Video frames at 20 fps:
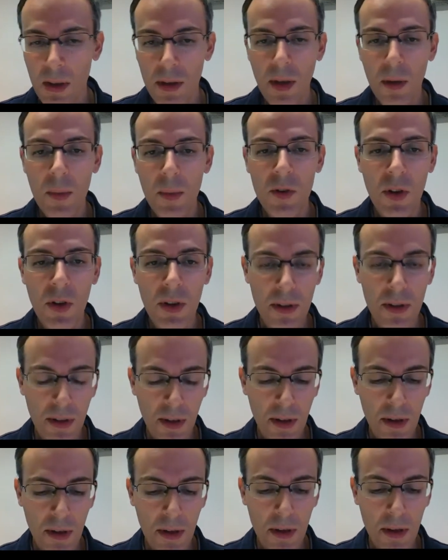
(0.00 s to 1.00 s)
imaging
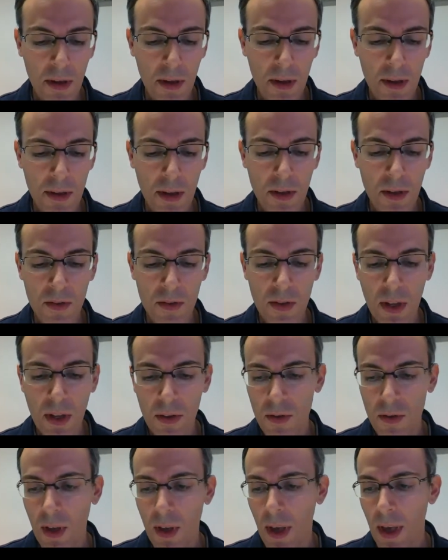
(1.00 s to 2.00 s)
data
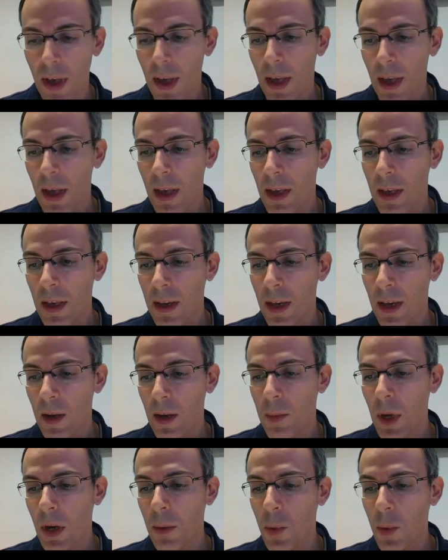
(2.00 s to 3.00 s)
sets can
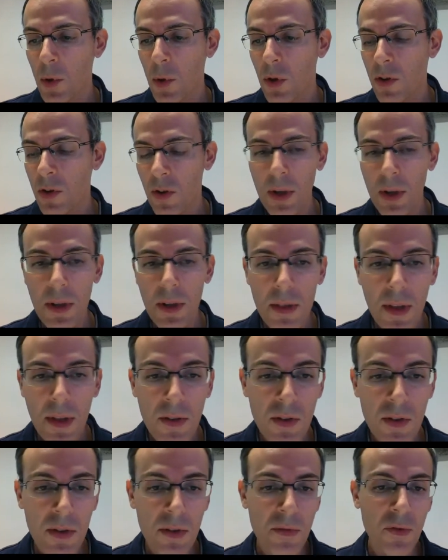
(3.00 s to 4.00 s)
be computationally
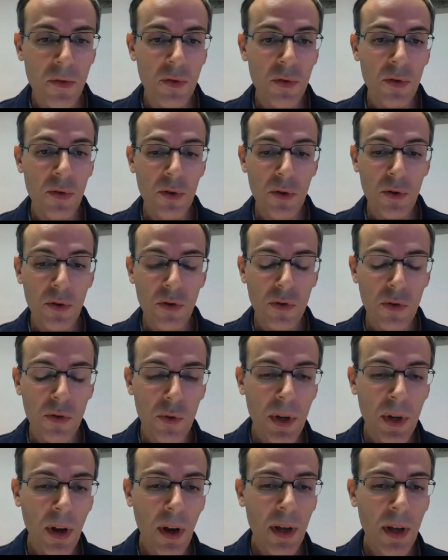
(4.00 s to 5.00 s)
intensive to
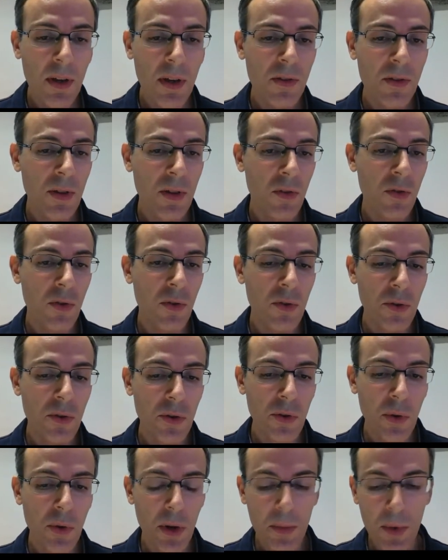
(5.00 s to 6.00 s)
analyze, so
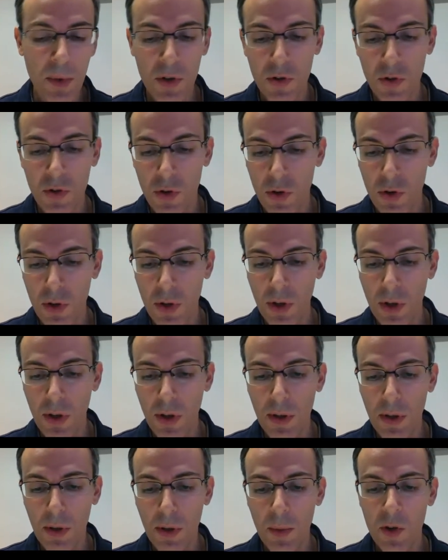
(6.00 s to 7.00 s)
you are much
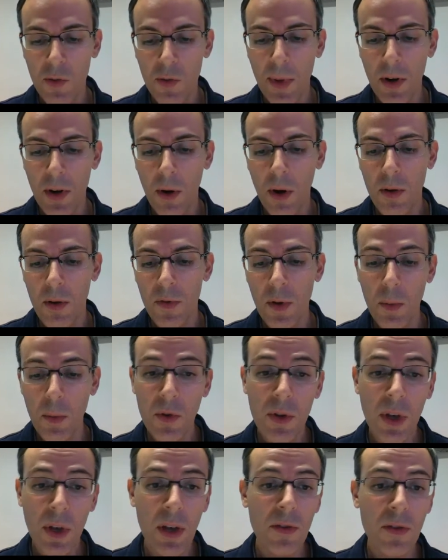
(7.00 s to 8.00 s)
better off in
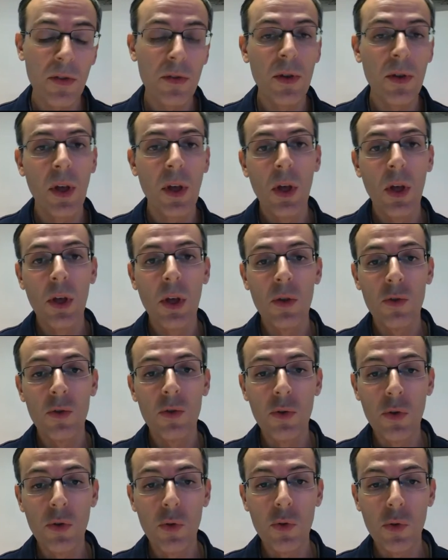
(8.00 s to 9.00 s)
most cases
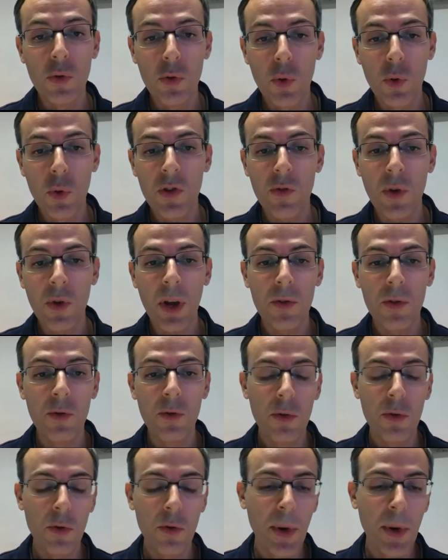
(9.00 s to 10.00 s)
to extract
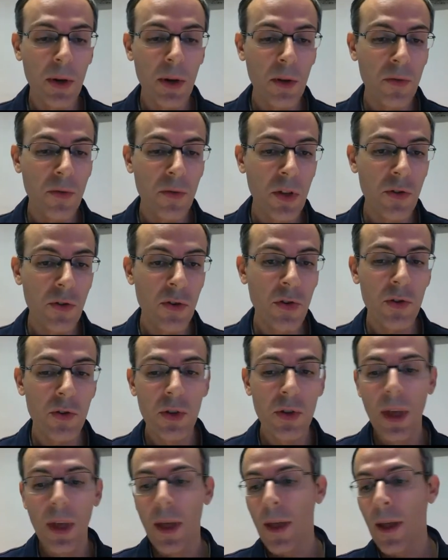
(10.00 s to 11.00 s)
numerical
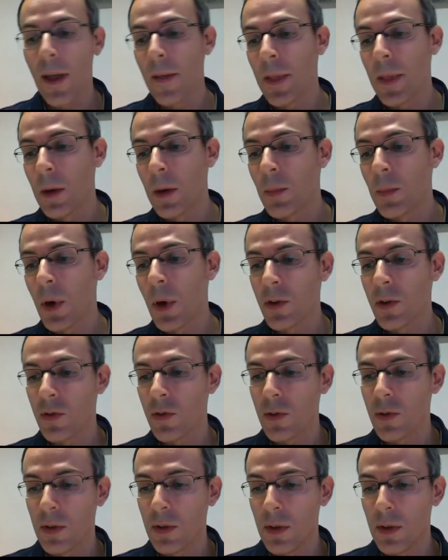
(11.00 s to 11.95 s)
features and then parse